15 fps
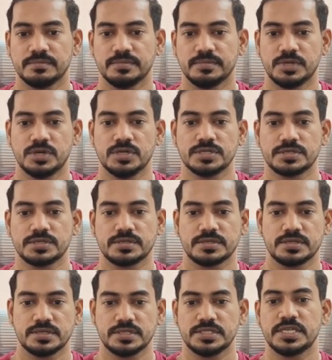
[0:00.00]
because
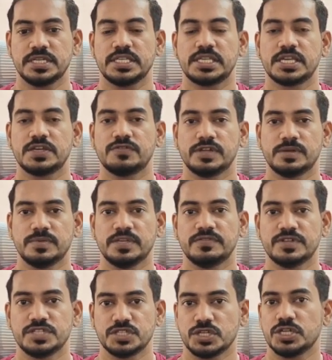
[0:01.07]
JDK will be
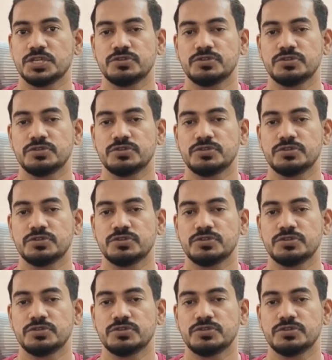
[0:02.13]
eventually